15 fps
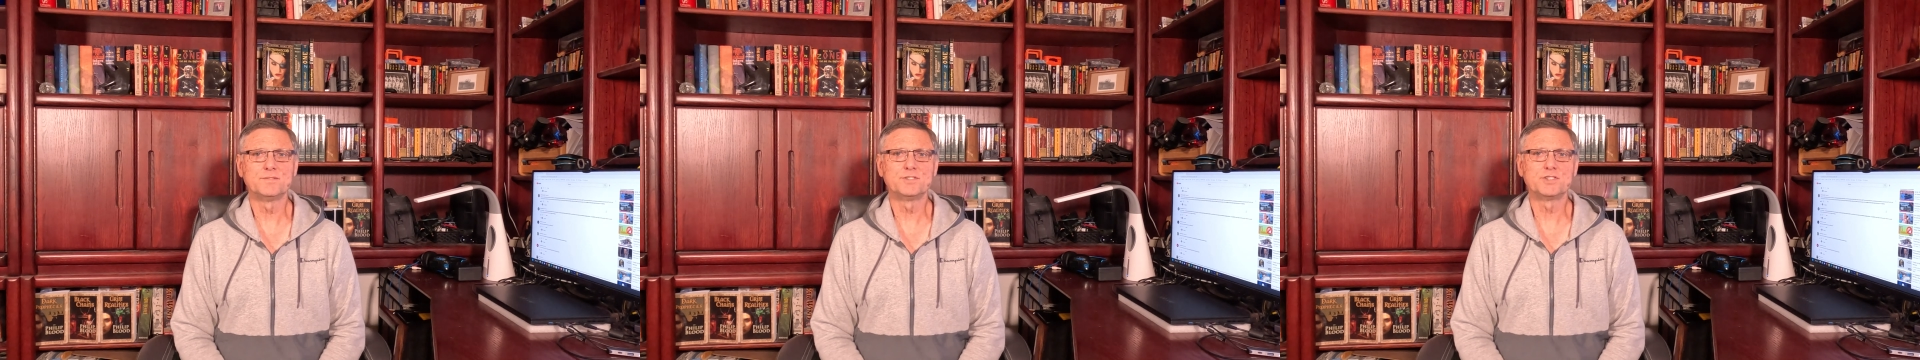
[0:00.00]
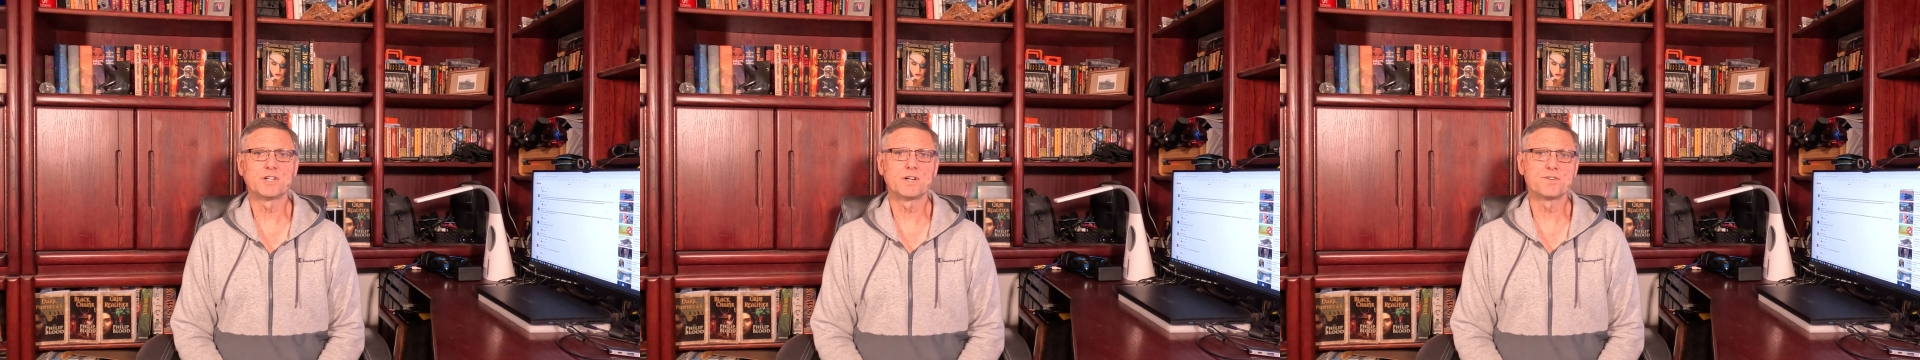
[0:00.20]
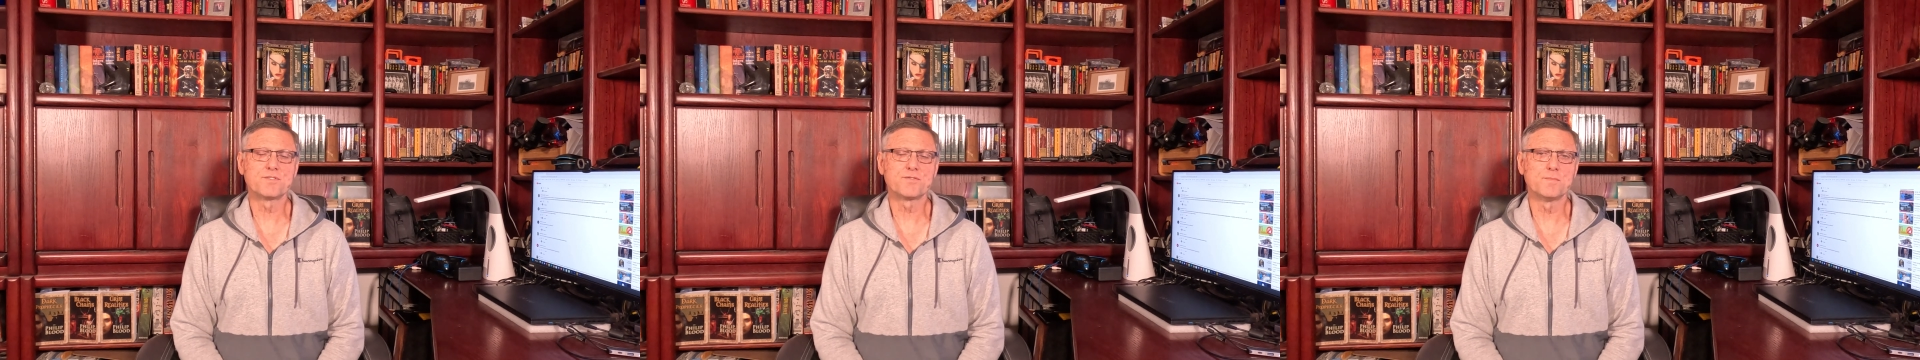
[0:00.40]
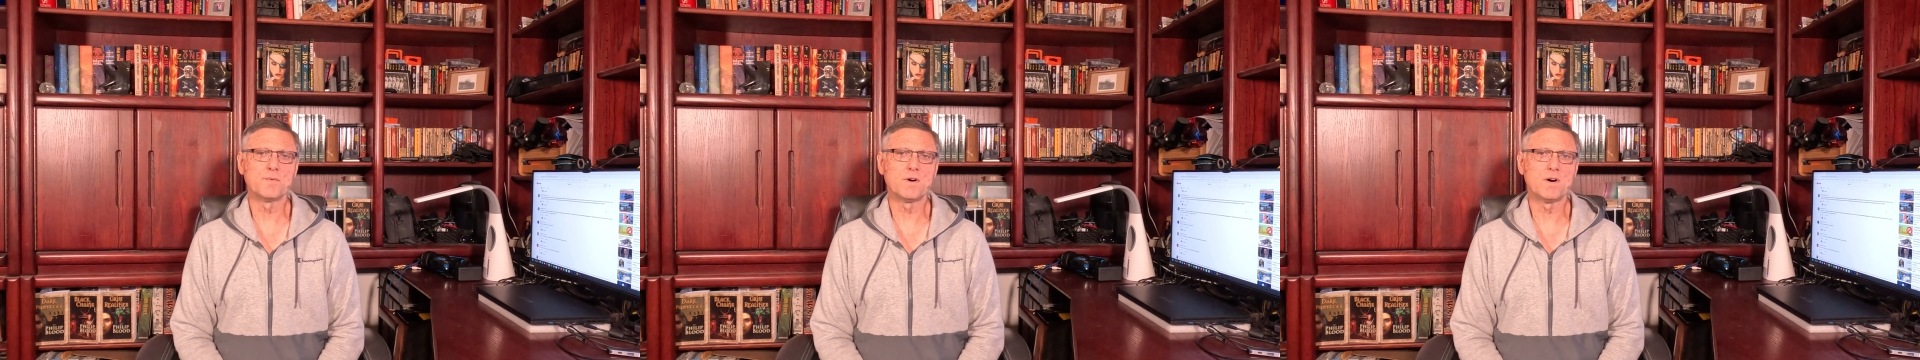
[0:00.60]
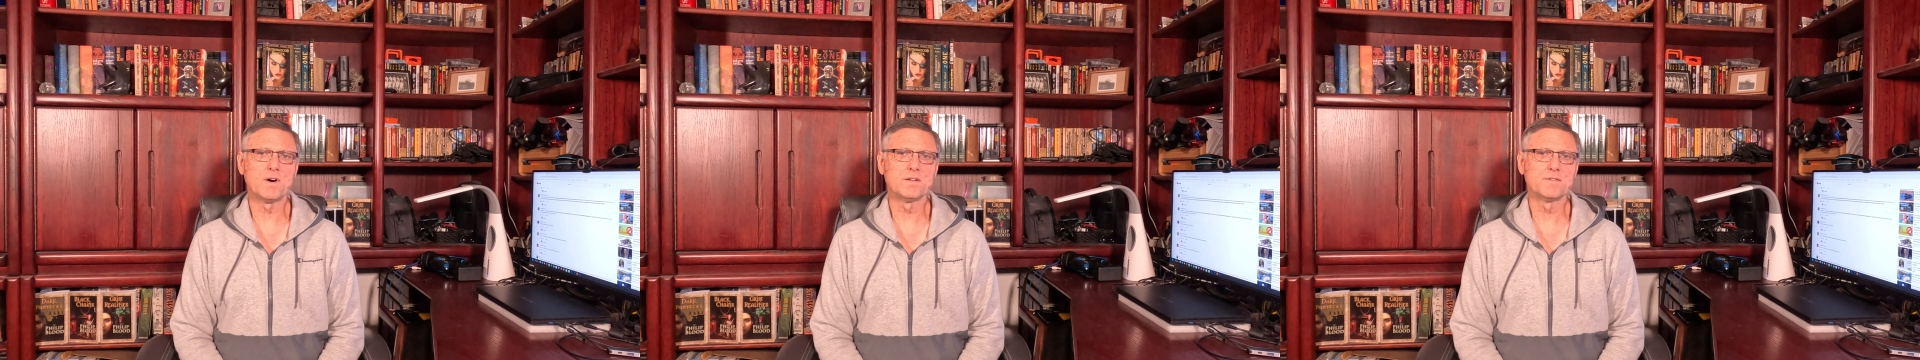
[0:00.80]
of charge from
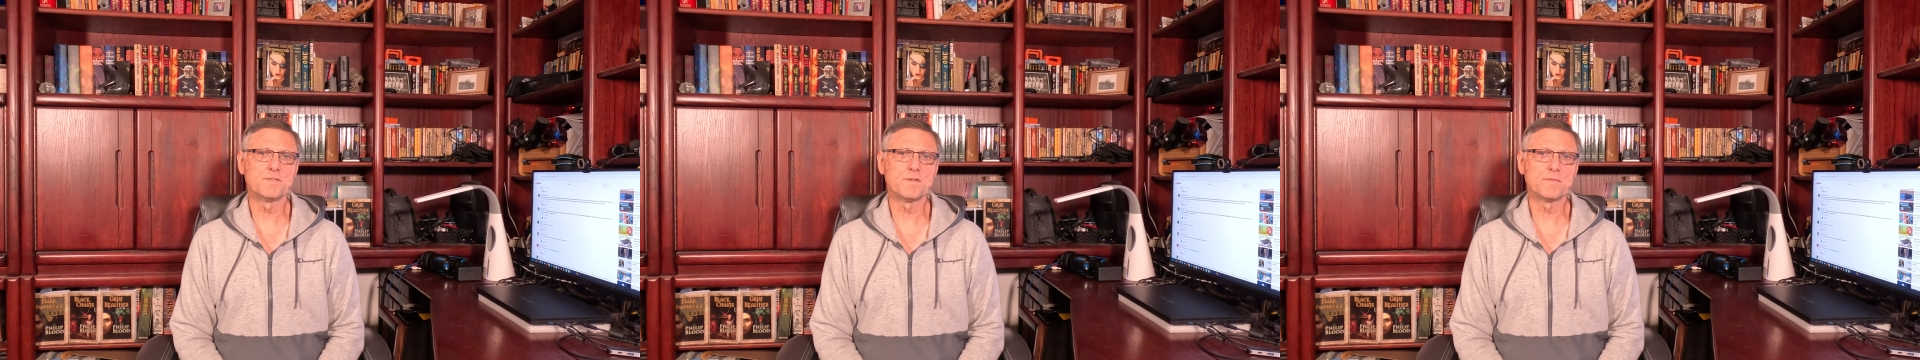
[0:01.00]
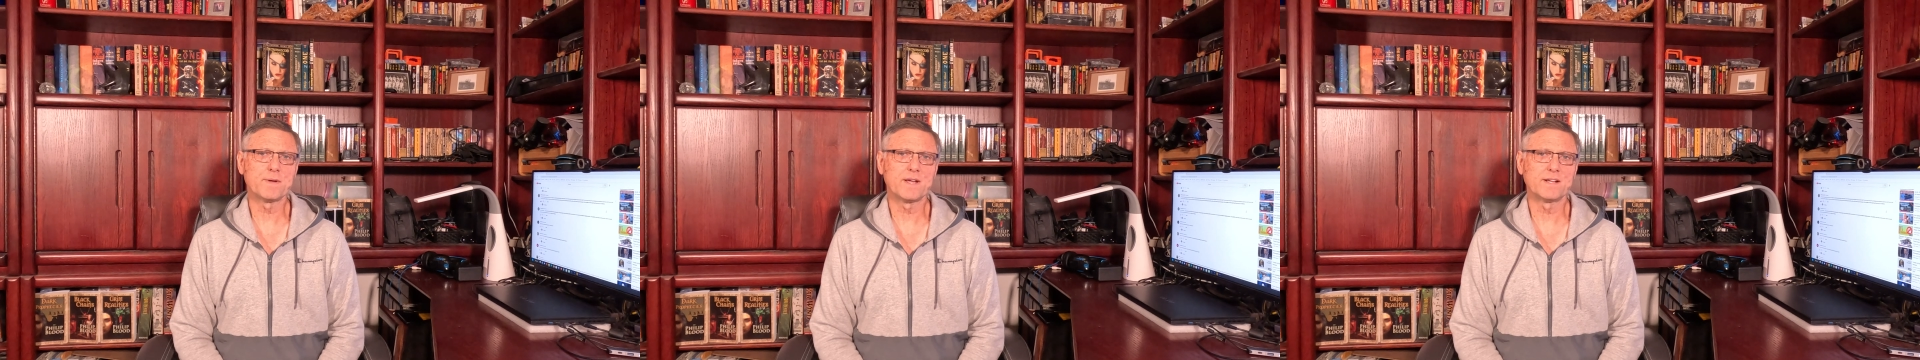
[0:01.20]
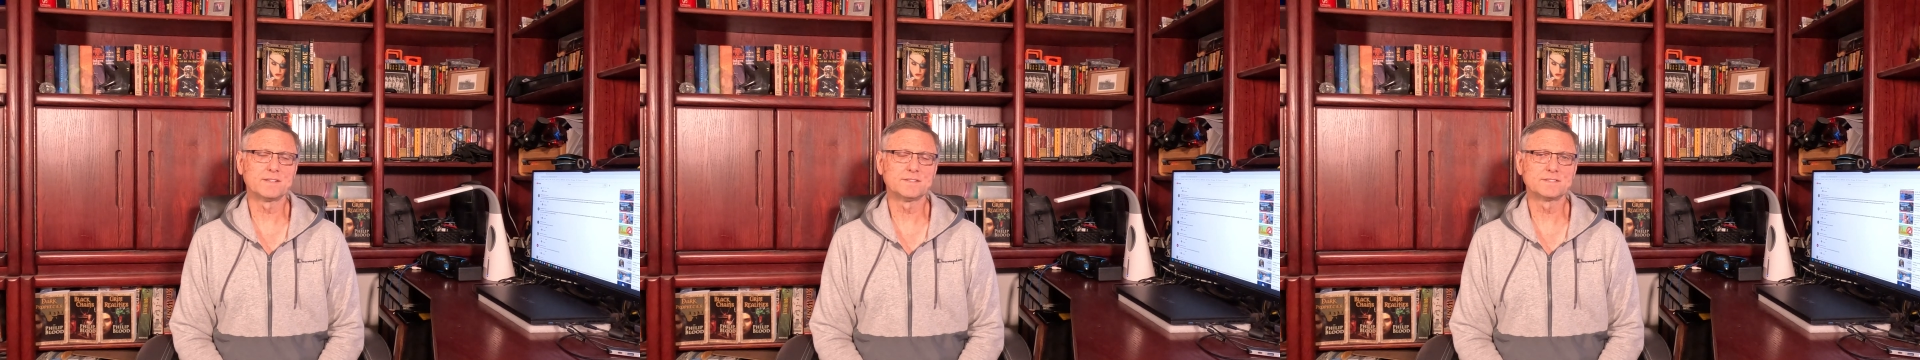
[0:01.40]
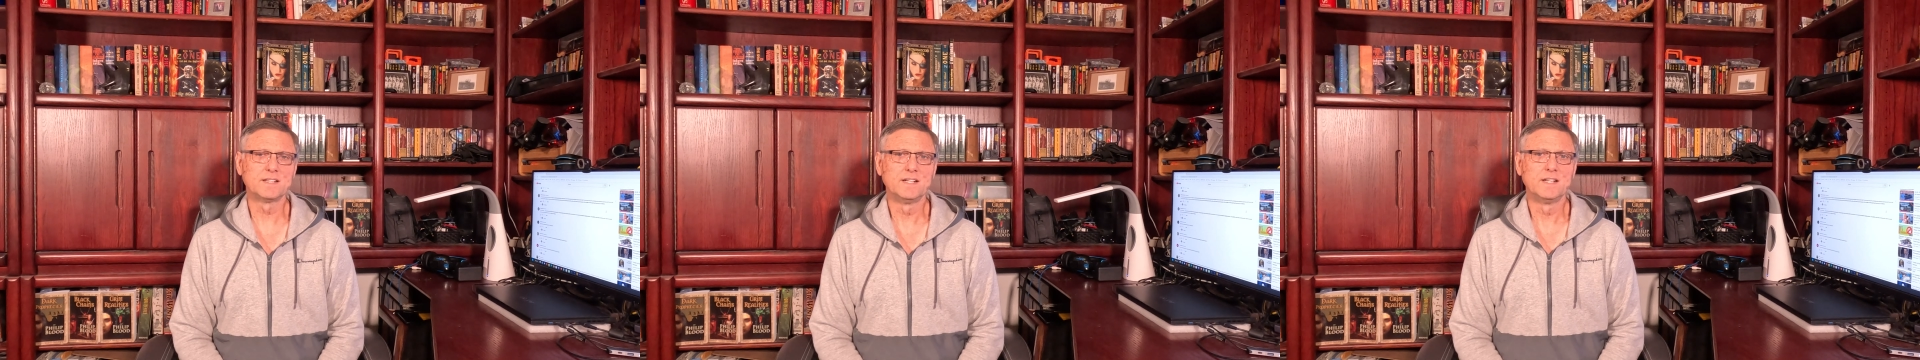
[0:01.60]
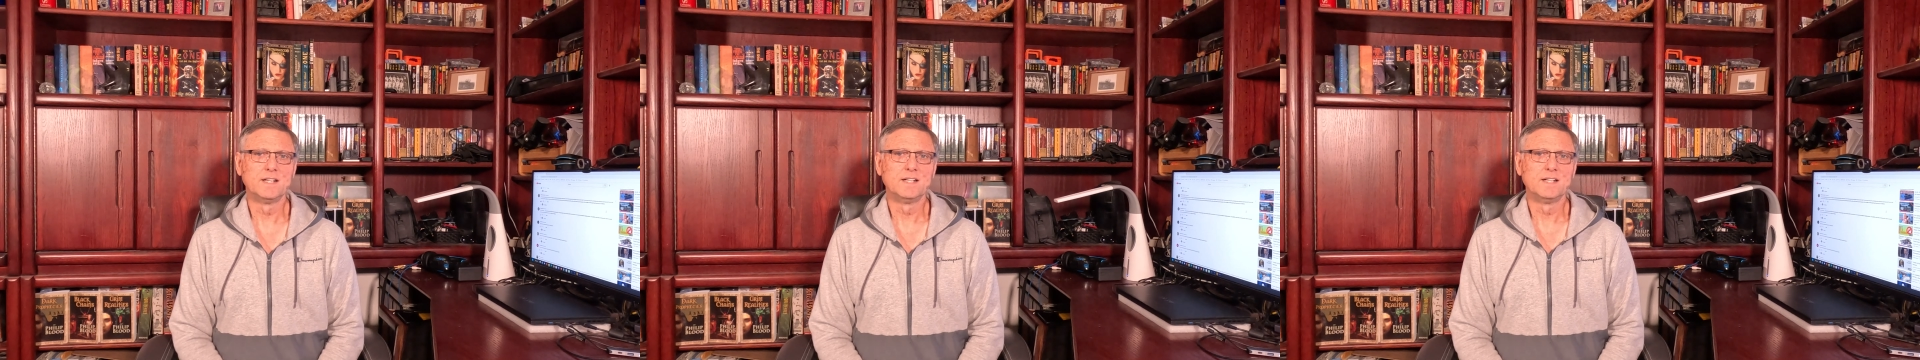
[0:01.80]
all of the panels.